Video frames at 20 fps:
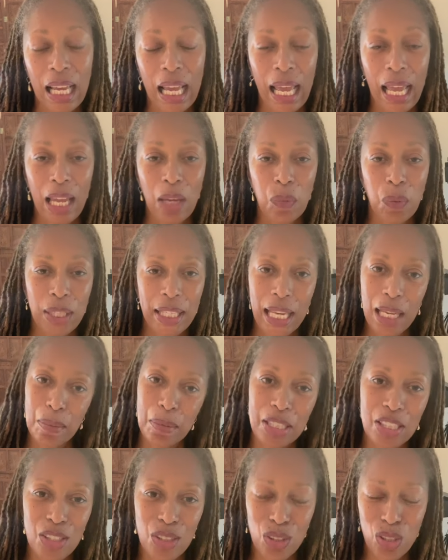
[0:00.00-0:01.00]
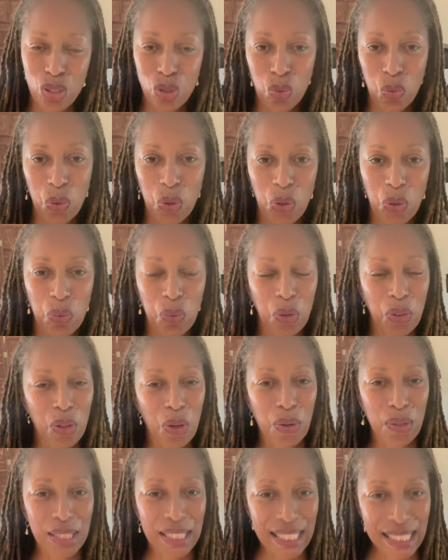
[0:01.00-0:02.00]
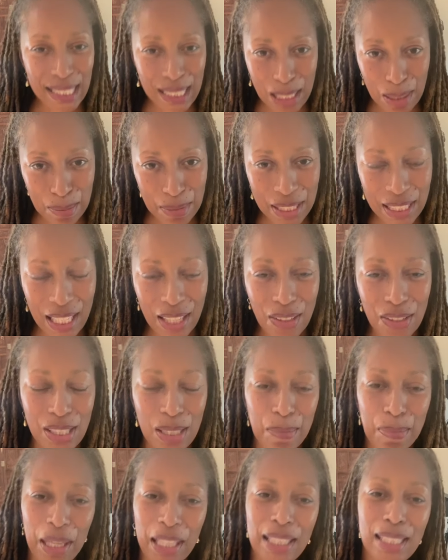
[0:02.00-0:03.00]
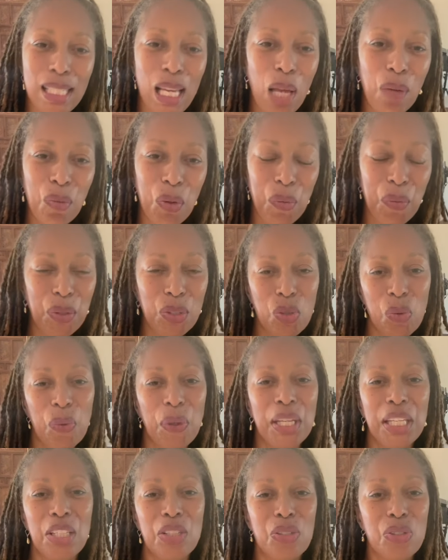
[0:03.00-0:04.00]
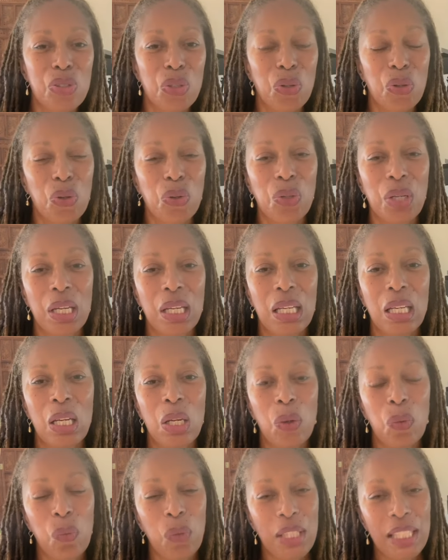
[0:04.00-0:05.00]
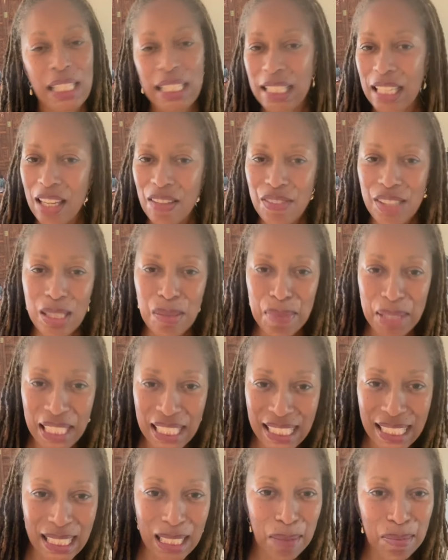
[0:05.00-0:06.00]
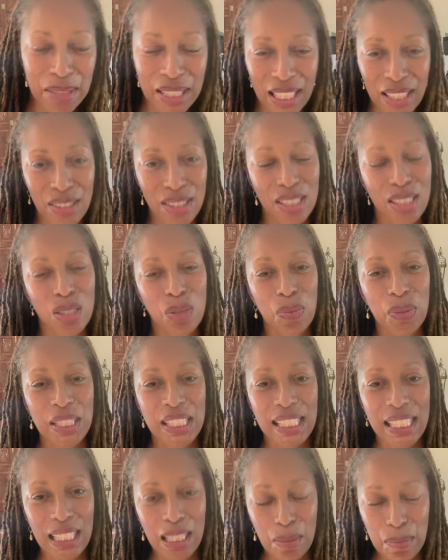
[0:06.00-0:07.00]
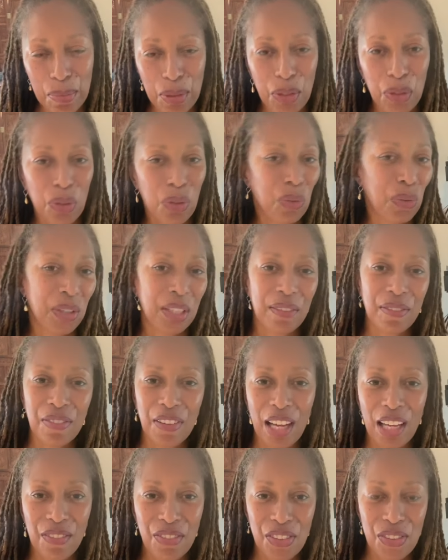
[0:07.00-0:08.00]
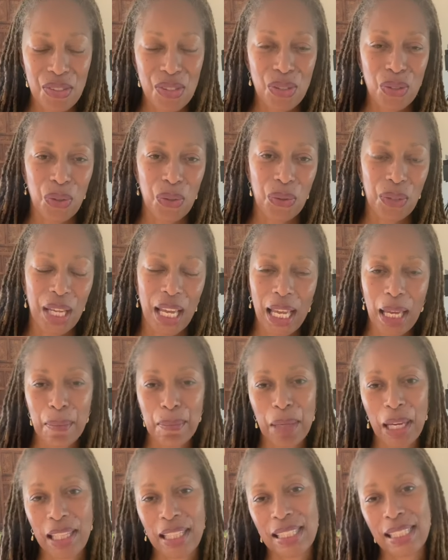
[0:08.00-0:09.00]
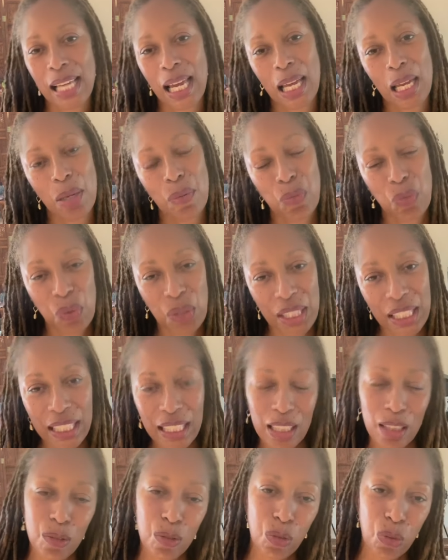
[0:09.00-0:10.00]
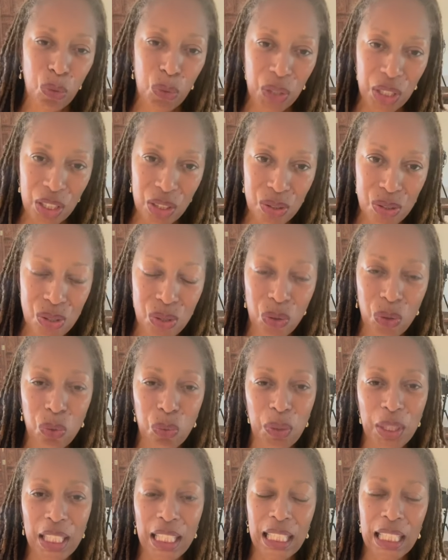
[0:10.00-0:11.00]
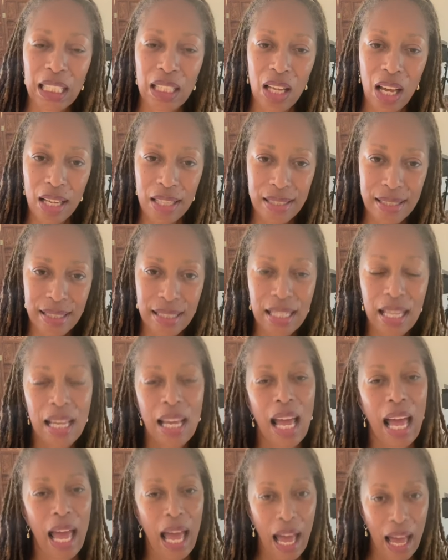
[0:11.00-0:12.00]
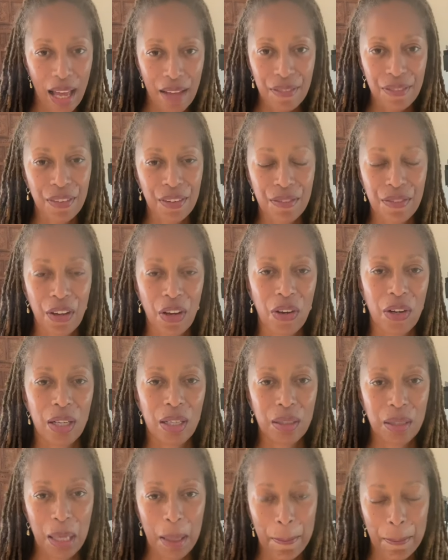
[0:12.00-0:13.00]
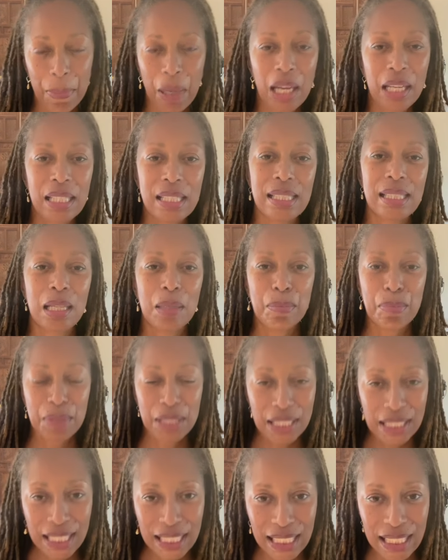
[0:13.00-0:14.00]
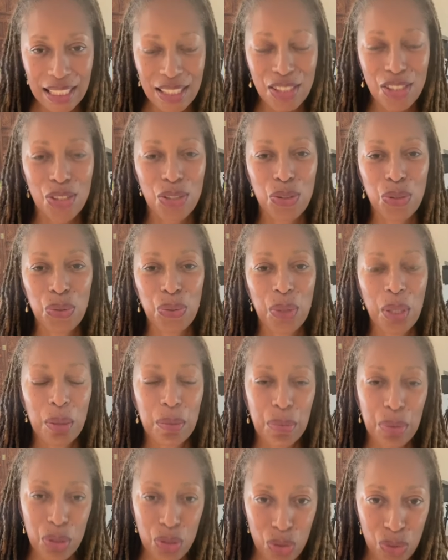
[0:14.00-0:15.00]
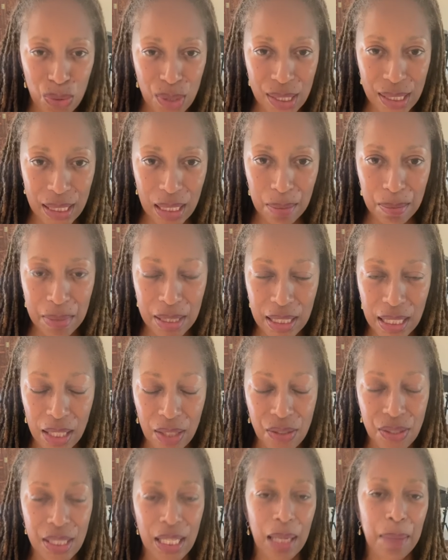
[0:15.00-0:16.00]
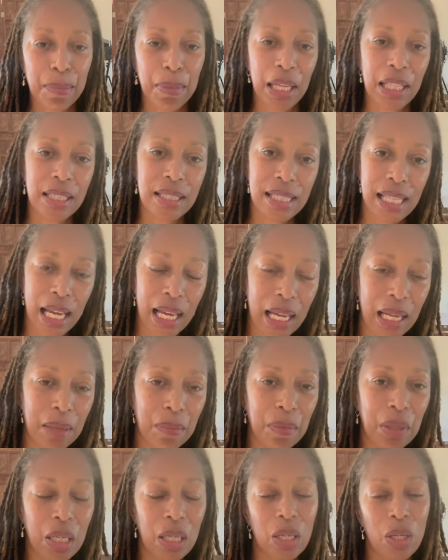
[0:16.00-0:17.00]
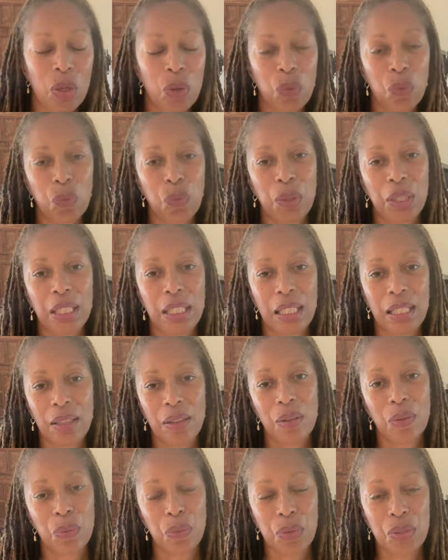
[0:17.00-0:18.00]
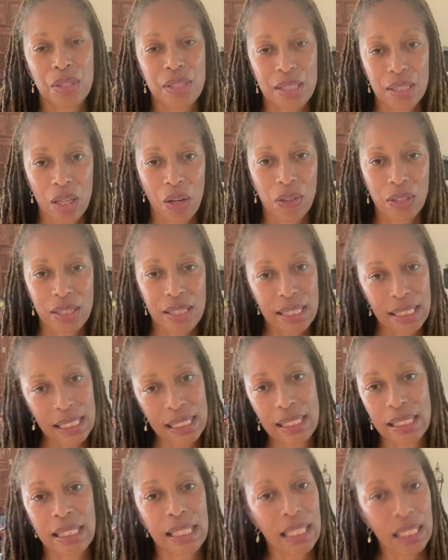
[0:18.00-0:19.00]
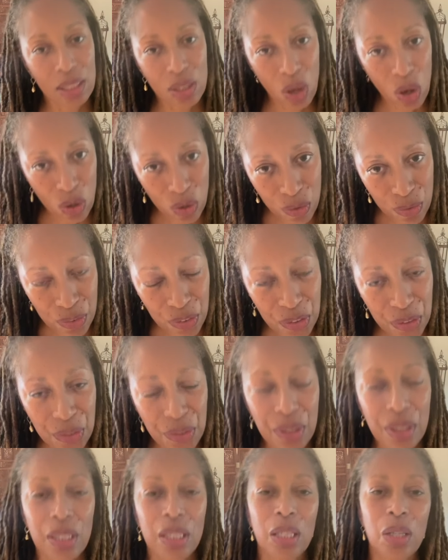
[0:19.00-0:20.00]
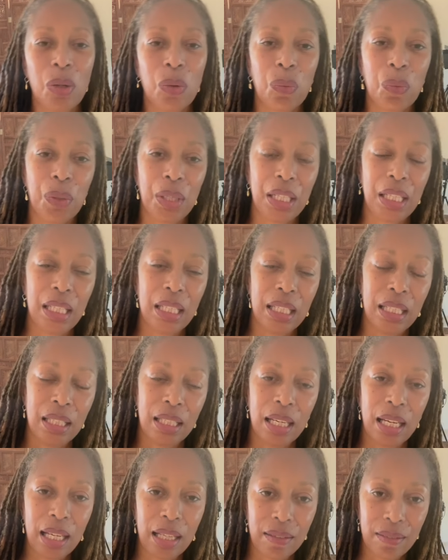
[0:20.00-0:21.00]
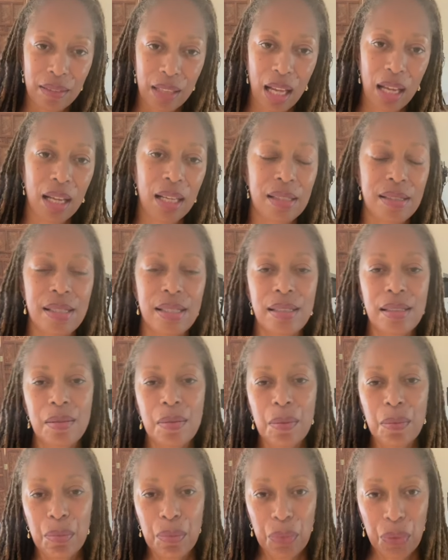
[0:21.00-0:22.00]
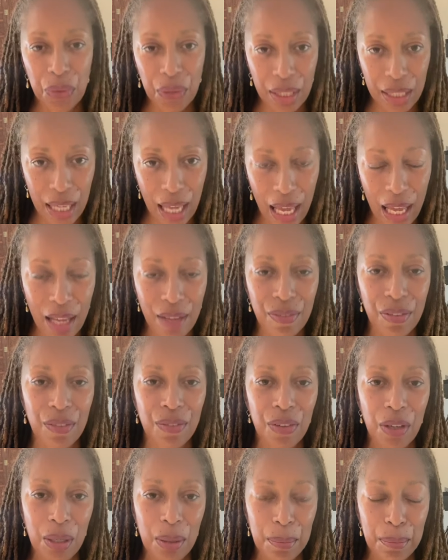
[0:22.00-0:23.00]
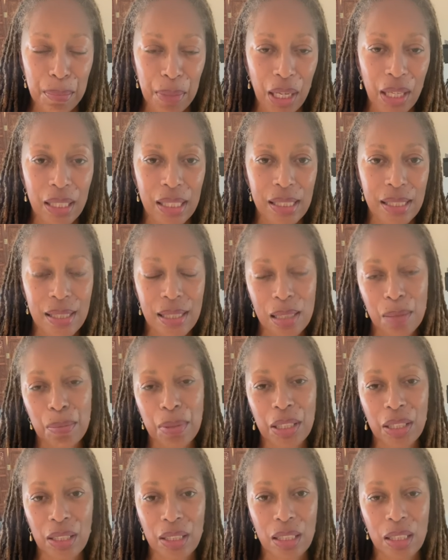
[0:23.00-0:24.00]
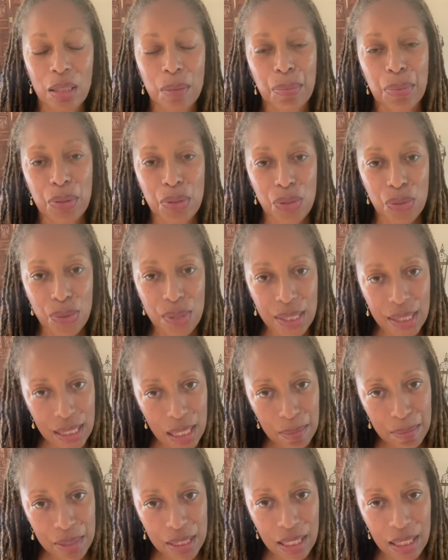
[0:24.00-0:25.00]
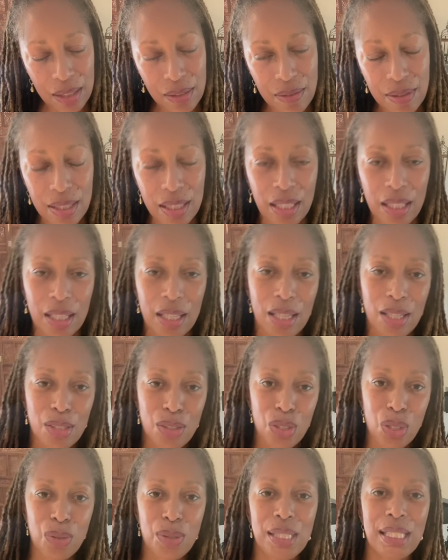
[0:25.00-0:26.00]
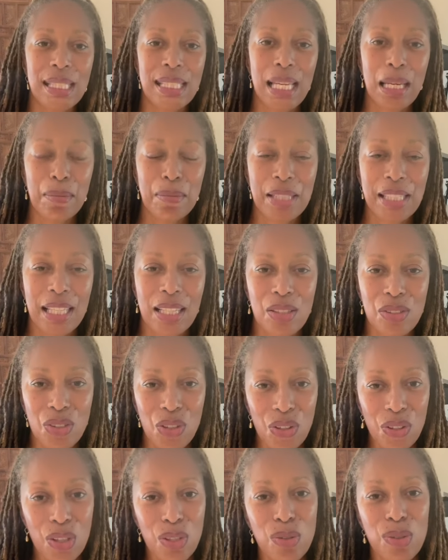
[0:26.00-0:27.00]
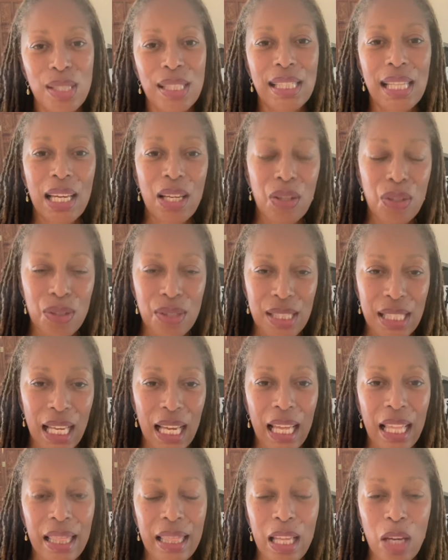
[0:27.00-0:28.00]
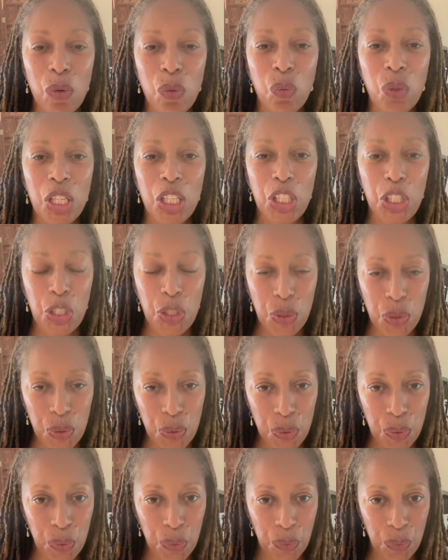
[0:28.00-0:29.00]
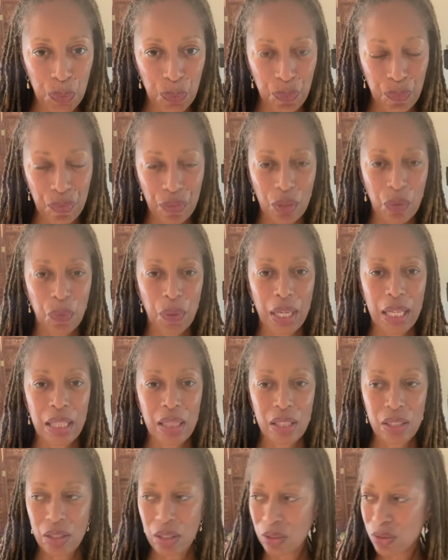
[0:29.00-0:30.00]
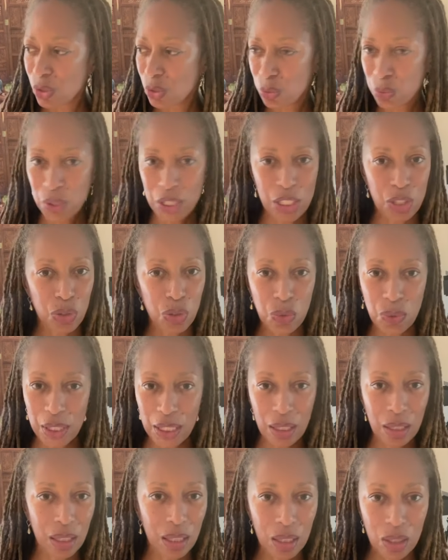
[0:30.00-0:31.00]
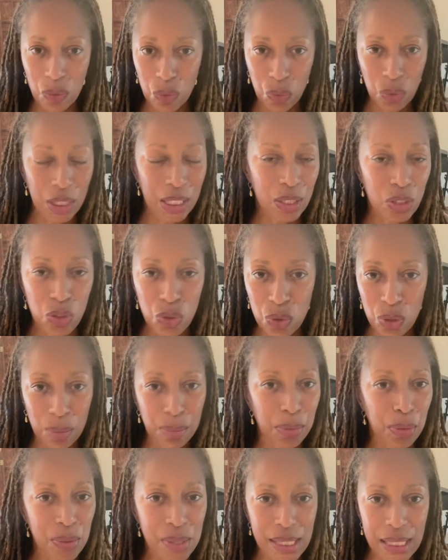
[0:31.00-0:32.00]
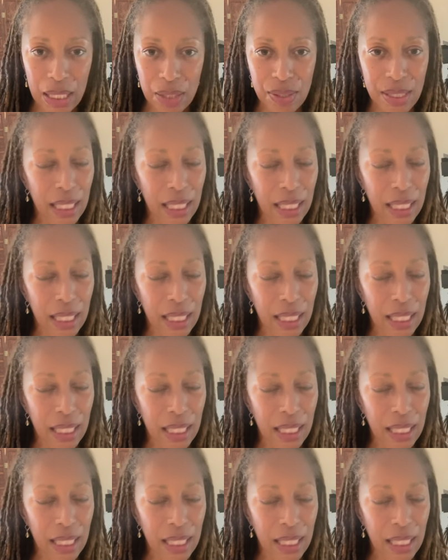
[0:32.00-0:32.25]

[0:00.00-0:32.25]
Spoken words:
And we came into this world with all these stem cells. And by the time we were 20 years old, we didn't have as many stem cells as we did at birth or at 5 years old. And by the time we hit 40 years old, we had lost half of our body's ability to produce stem cells. And by the time we are 60 and over, we have lost more than half of our body's ability to produce stem cells. So stem cells are those cells that renew right? They're those renewable cells.